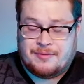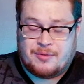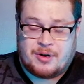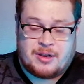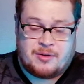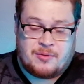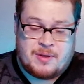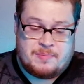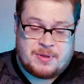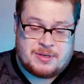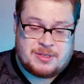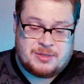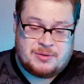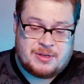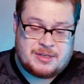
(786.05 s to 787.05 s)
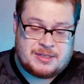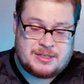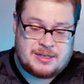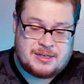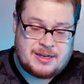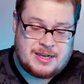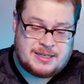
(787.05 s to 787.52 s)
We're going to rip into
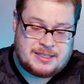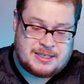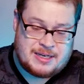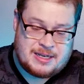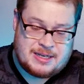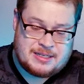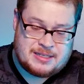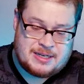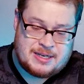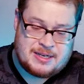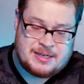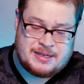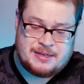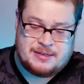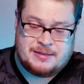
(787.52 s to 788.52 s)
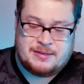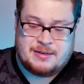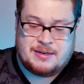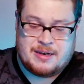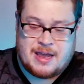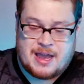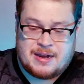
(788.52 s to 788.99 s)
it nice and easy.
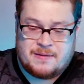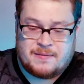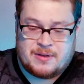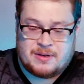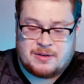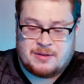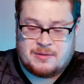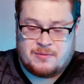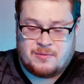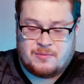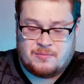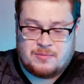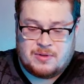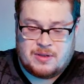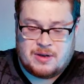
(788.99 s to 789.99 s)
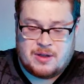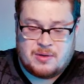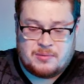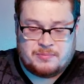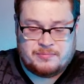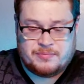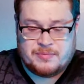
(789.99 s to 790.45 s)
Not even, you know,
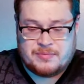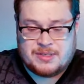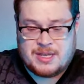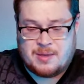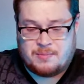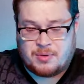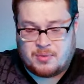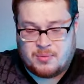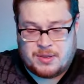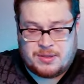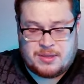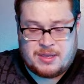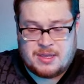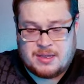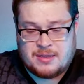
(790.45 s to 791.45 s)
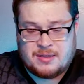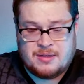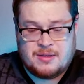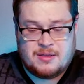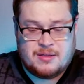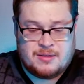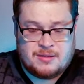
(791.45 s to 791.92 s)
temper with the
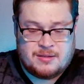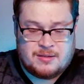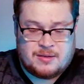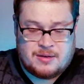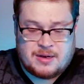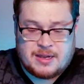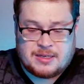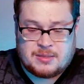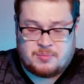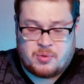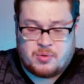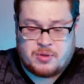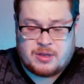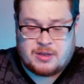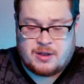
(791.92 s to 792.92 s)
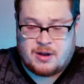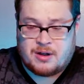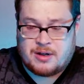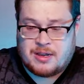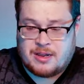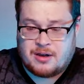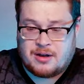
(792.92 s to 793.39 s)
nice point
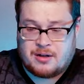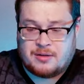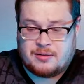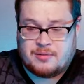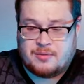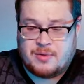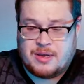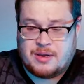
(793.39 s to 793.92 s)
card here. We